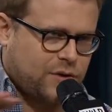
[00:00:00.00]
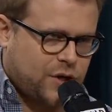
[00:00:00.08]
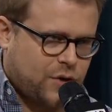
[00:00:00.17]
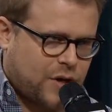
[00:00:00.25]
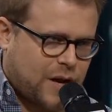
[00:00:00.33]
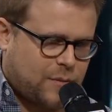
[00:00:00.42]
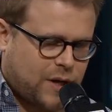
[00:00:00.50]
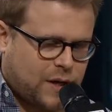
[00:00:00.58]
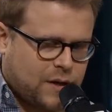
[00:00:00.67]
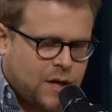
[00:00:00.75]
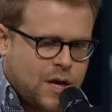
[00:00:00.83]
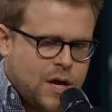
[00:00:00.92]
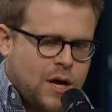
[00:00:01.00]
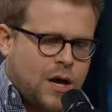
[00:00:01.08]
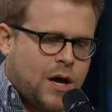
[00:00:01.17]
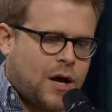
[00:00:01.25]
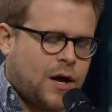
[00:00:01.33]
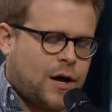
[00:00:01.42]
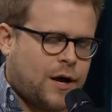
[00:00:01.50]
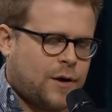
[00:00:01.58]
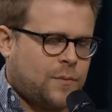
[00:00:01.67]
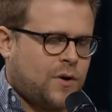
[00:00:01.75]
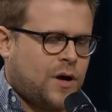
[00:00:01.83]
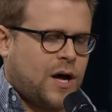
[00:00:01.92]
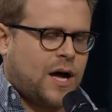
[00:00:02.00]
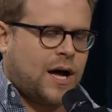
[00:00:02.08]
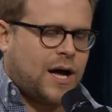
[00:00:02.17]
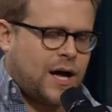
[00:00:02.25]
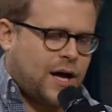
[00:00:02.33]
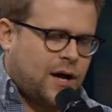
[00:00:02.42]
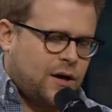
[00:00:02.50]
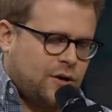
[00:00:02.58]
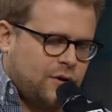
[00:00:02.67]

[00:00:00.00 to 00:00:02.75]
You know what I mean? Um, uh,